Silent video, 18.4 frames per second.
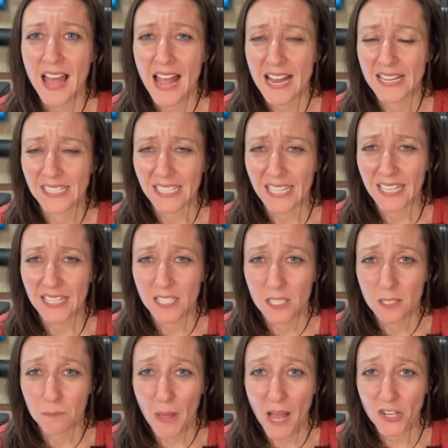And
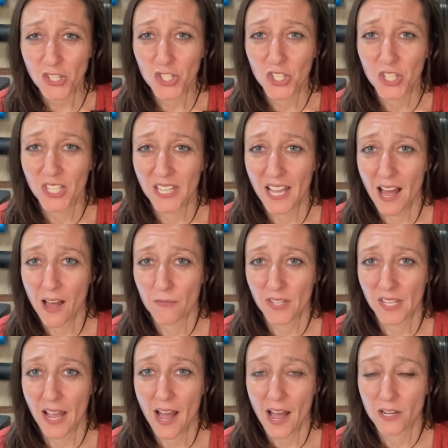especially
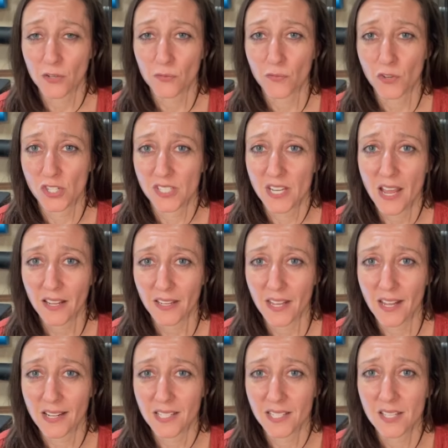having had it for
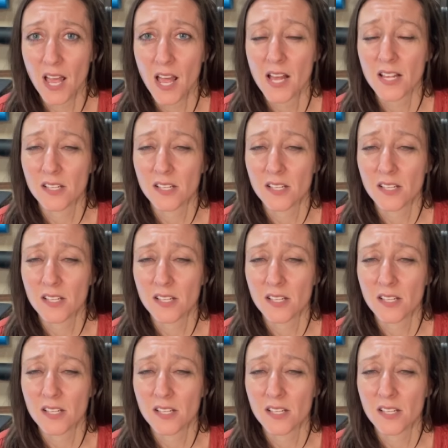decades,